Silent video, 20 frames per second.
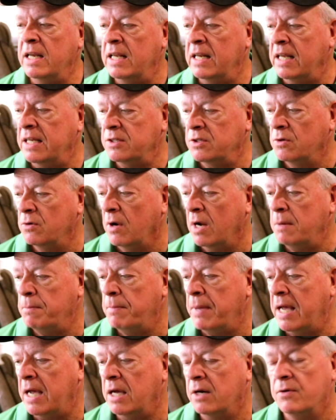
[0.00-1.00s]
It has great
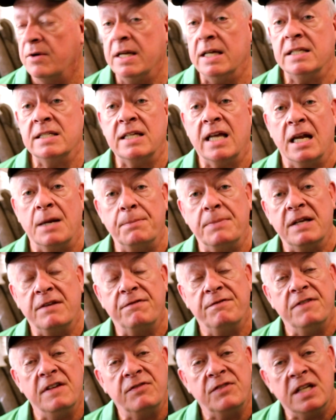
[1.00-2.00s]
battery. It's got a big
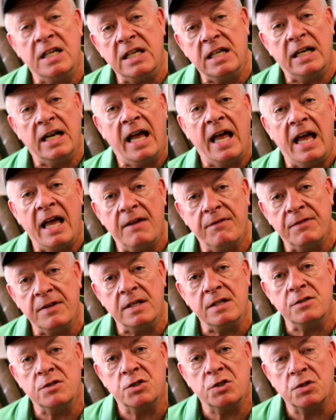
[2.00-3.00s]

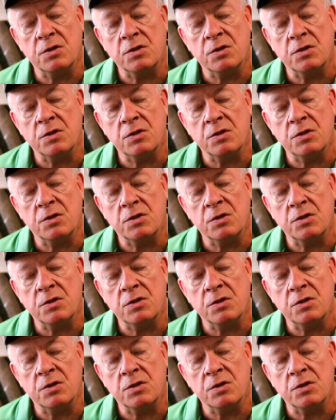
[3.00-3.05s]
15.5-inch